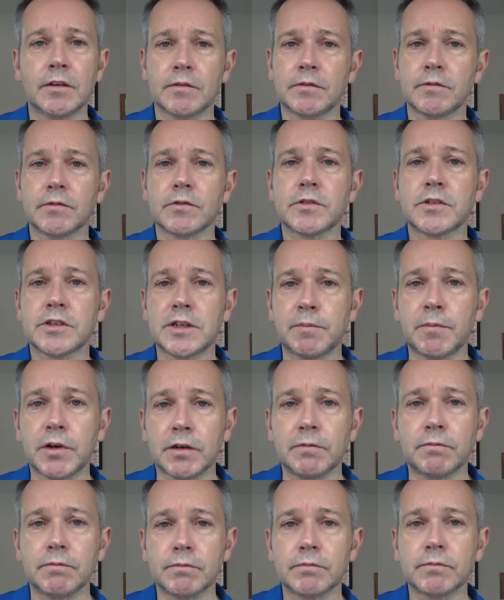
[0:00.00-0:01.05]

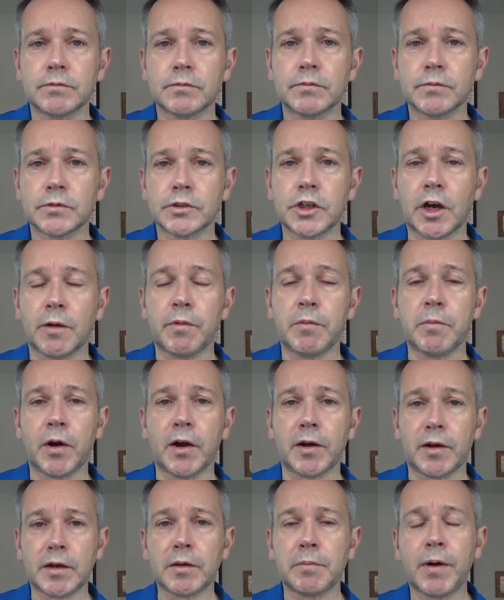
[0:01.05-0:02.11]
similar type of
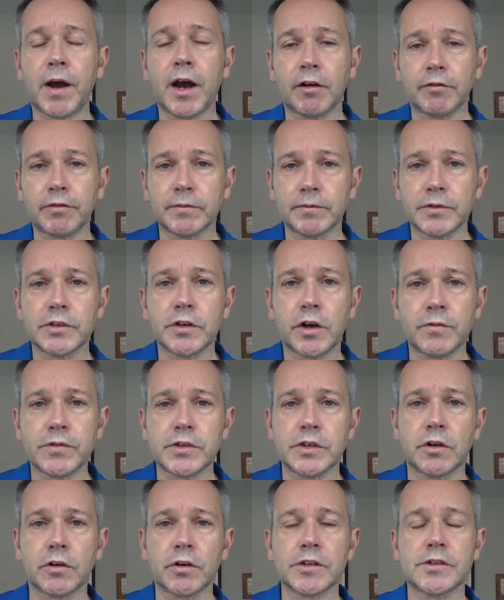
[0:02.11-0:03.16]
bike, apart from
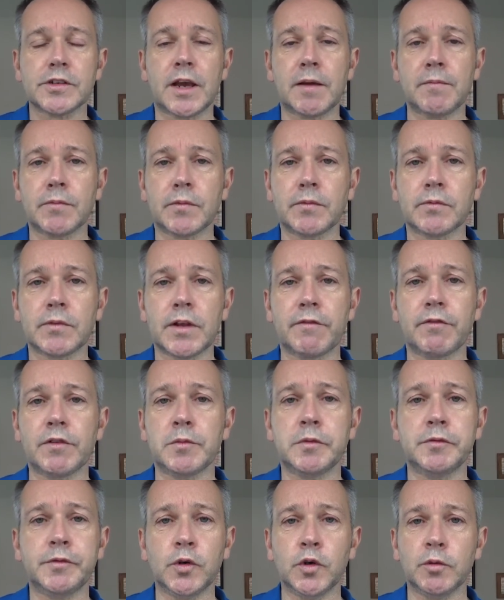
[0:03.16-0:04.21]
obviously not the same level of
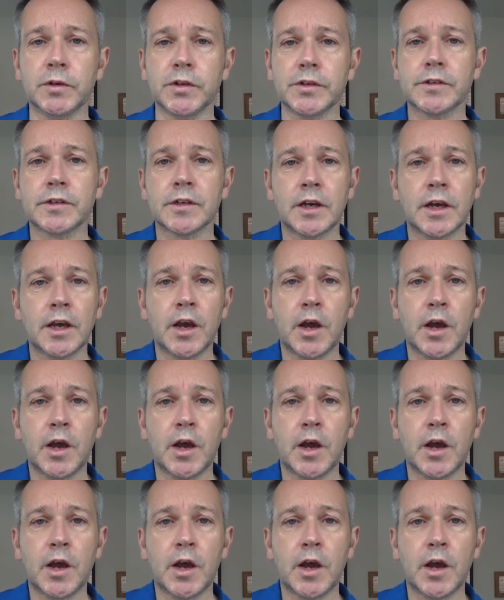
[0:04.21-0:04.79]
performance,